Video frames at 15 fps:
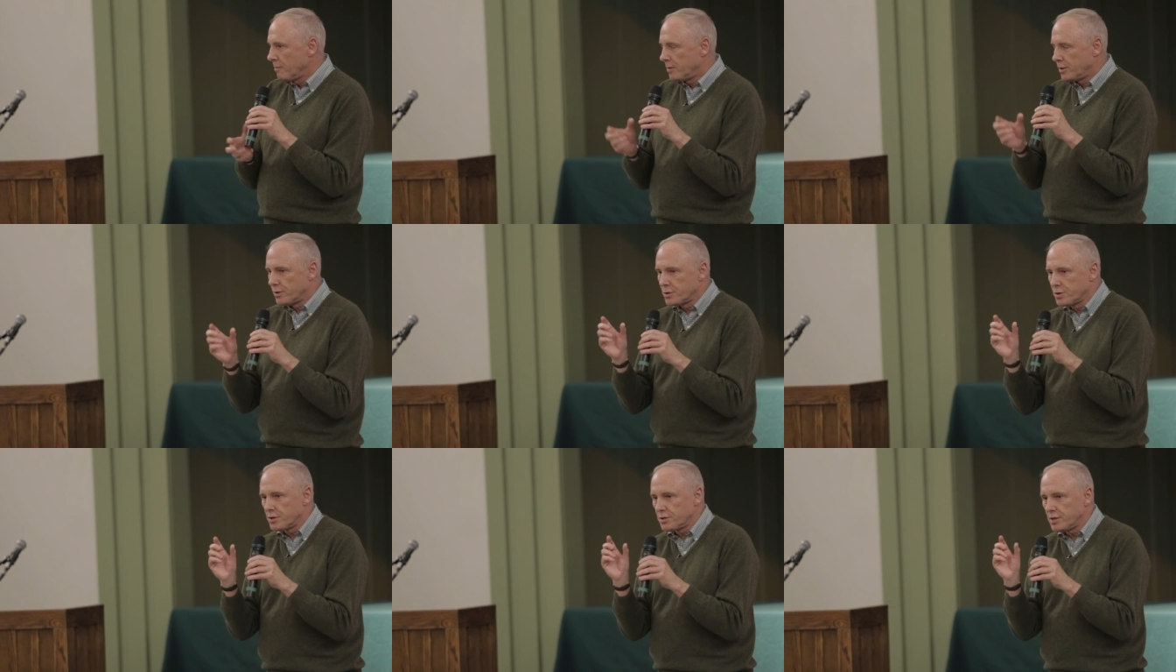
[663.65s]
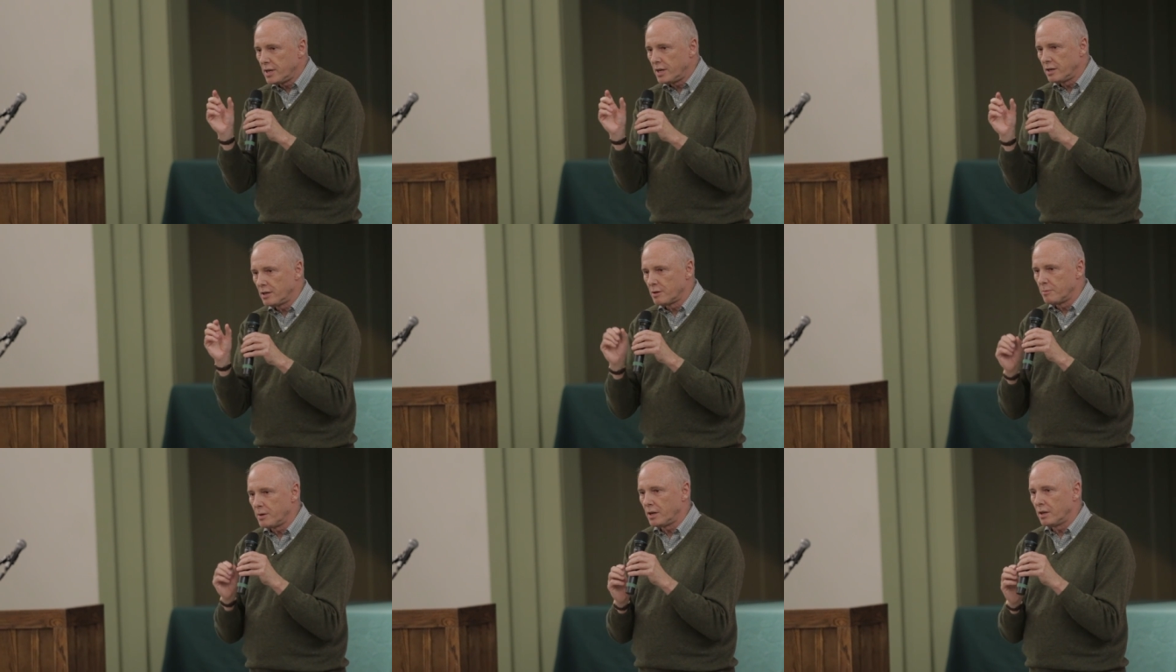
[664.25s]
But there's a scene
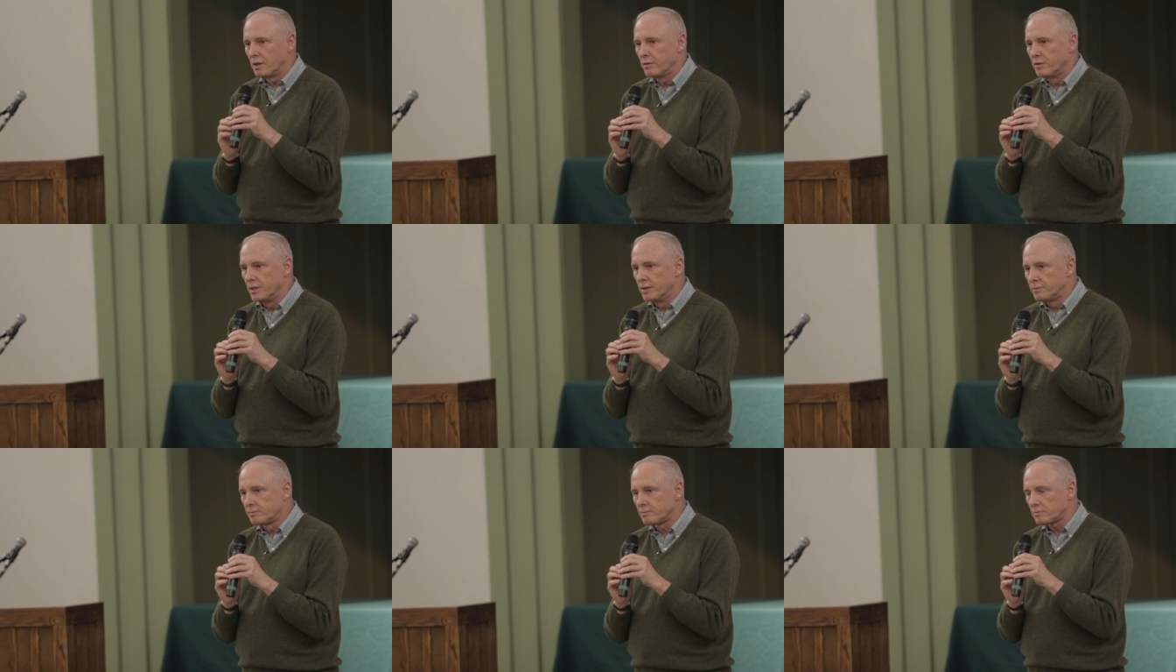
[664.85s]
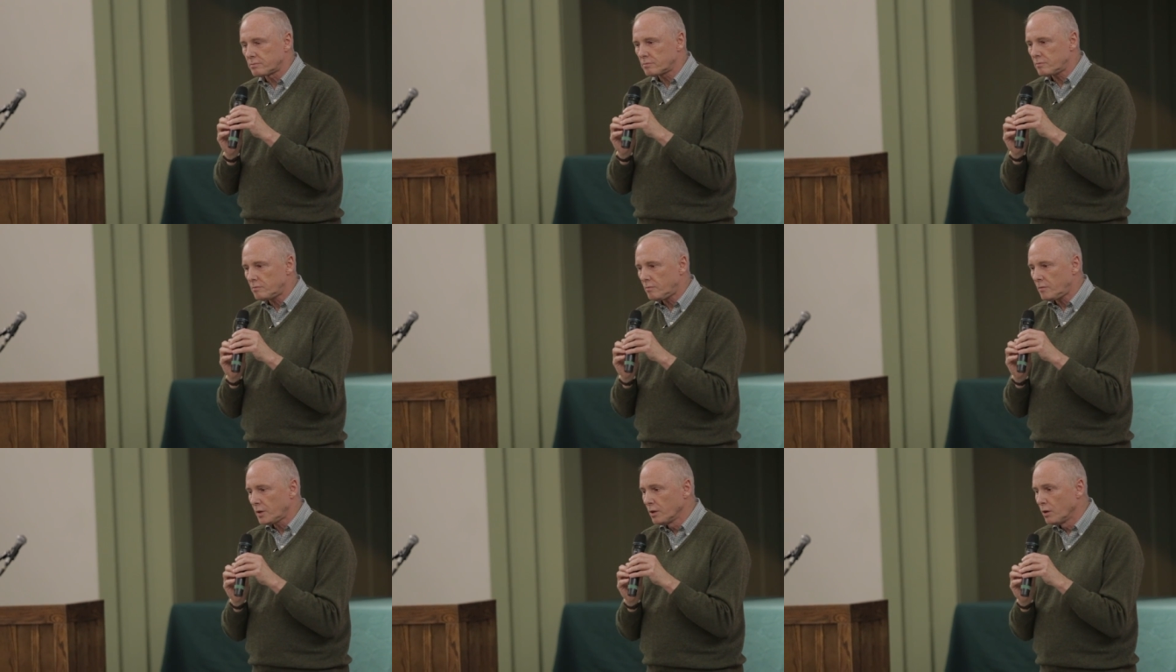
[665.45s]
in the middle of it
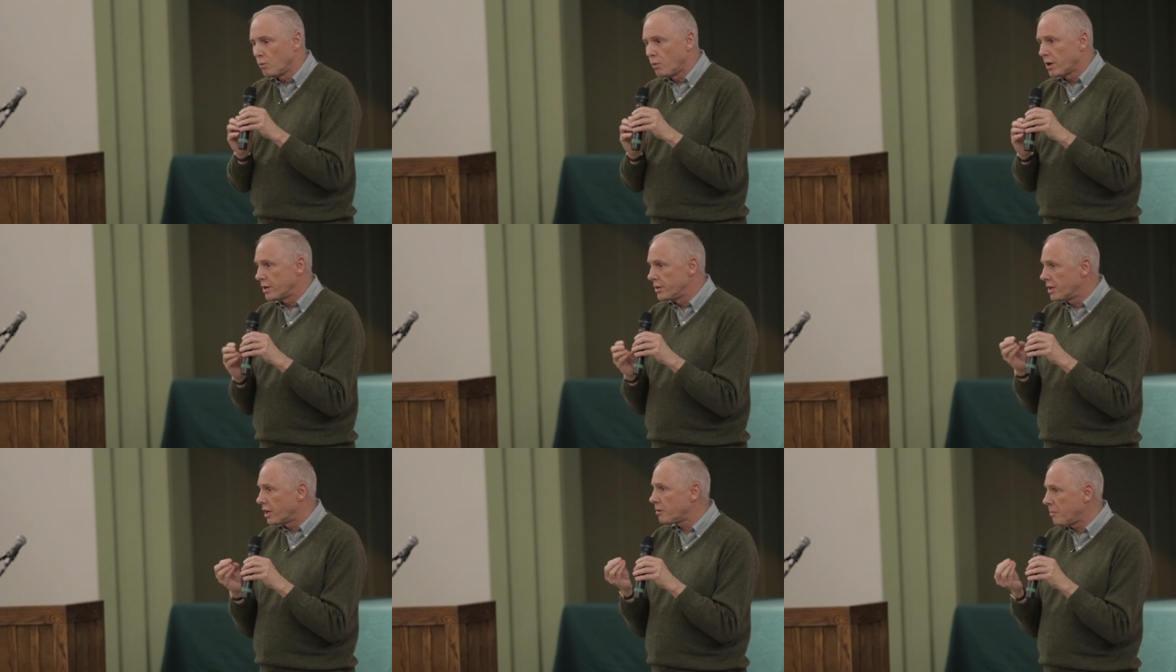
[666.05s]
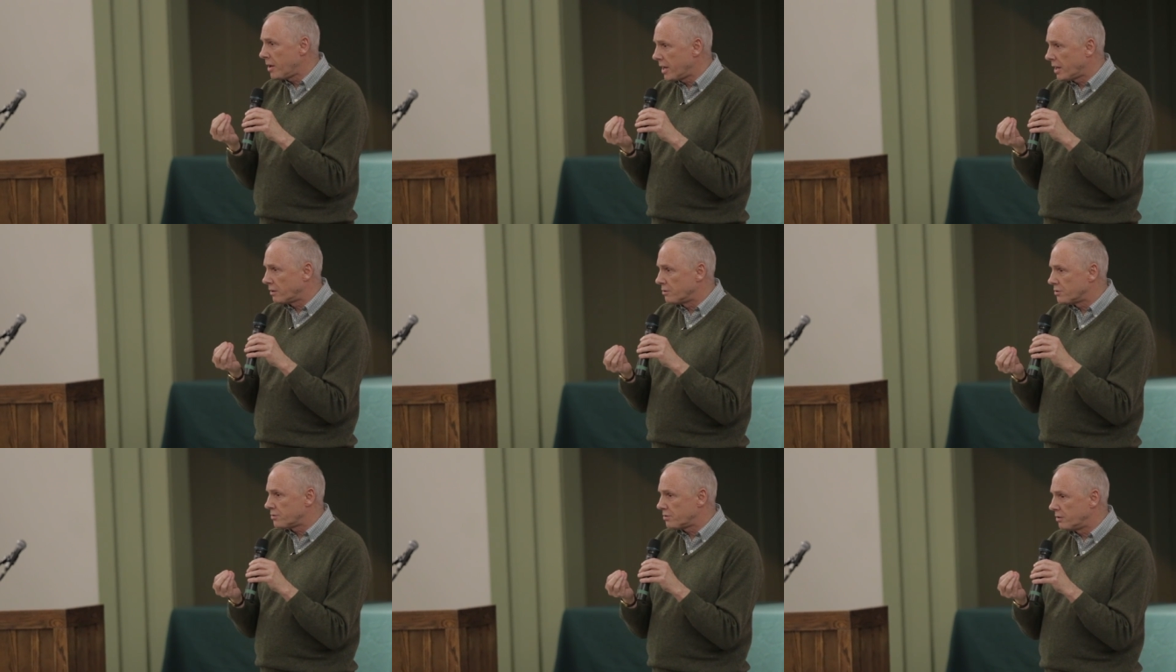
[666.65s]
where a young man
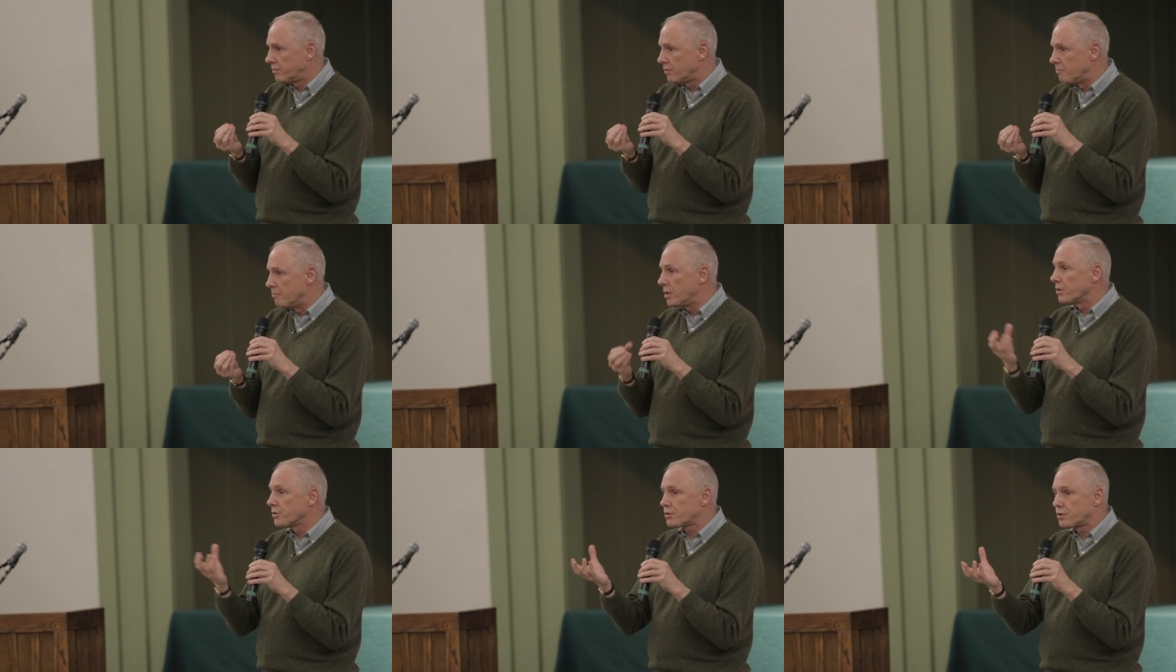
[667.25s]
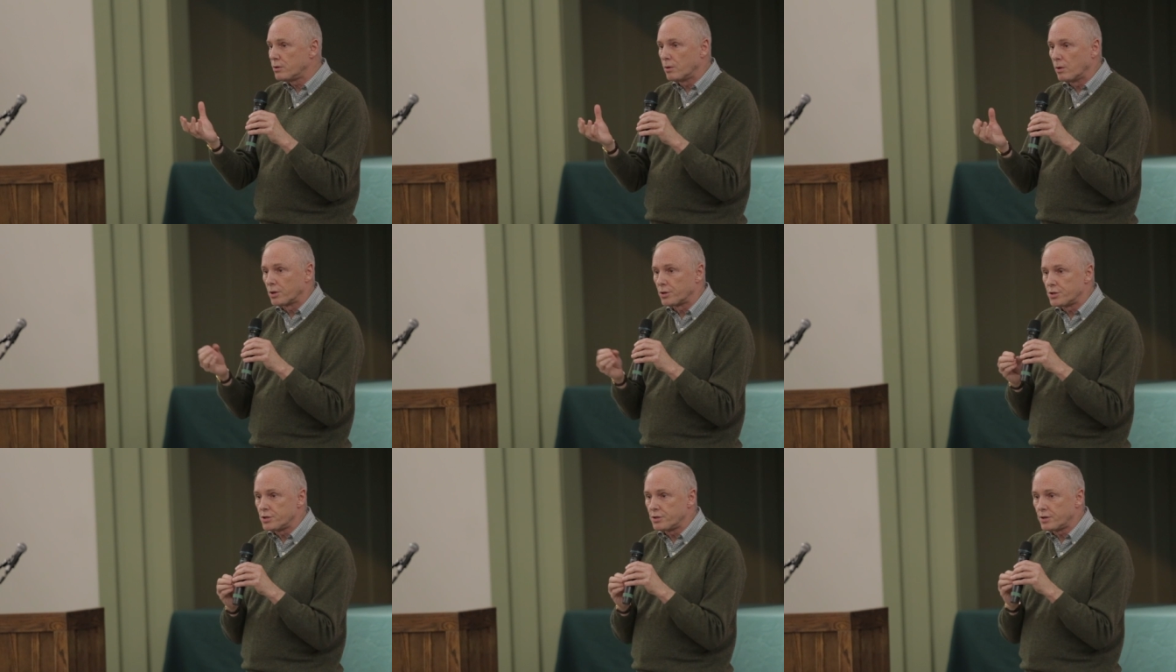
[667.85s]
who's sort of a middle school
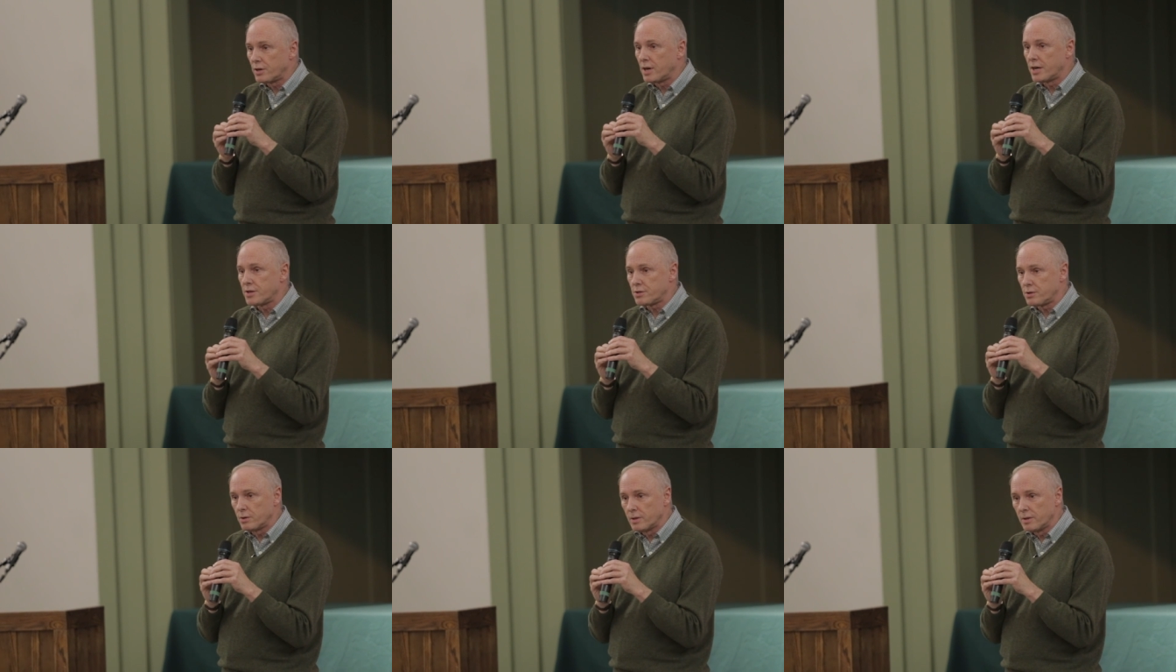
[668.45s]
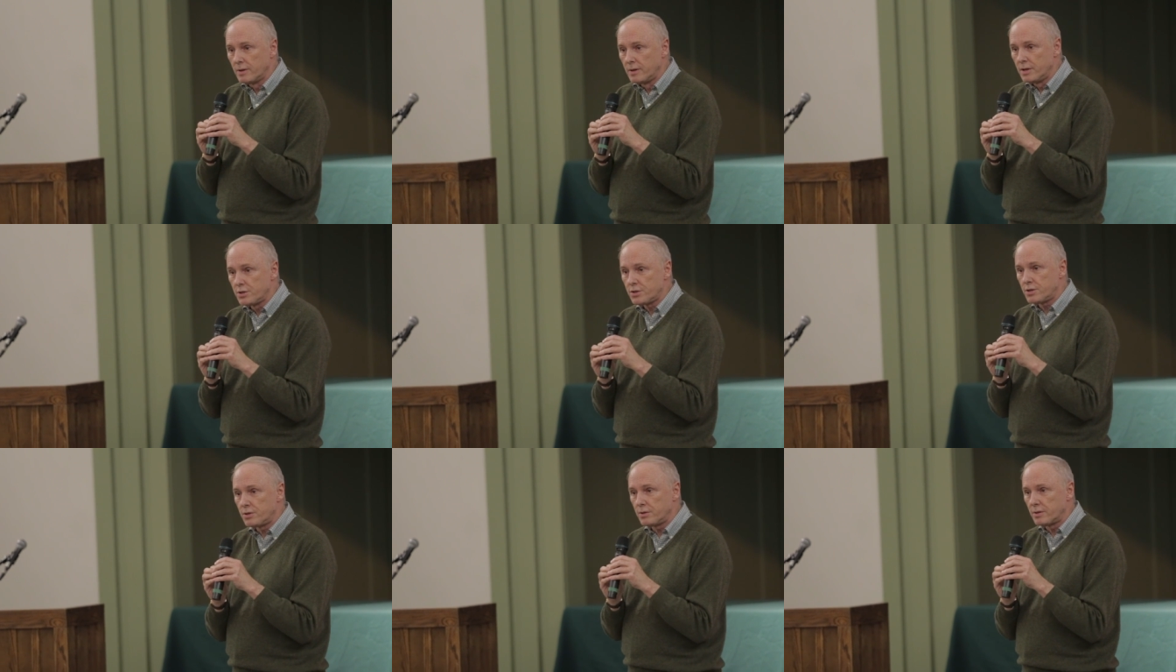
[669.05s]
or junior high school
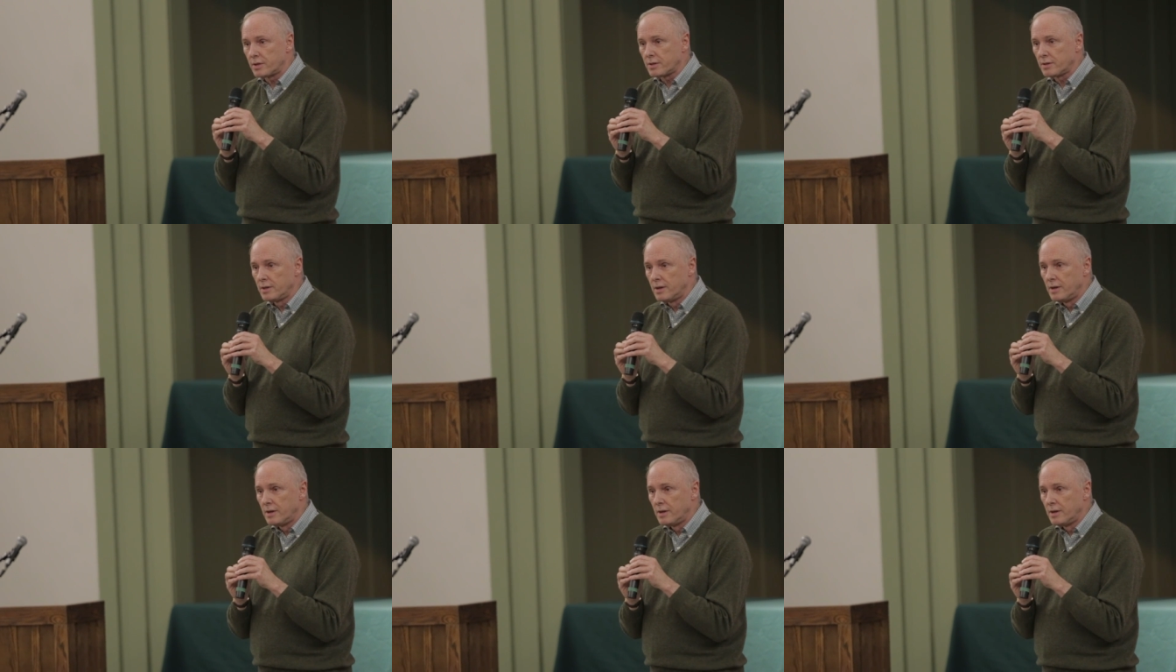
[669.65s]
student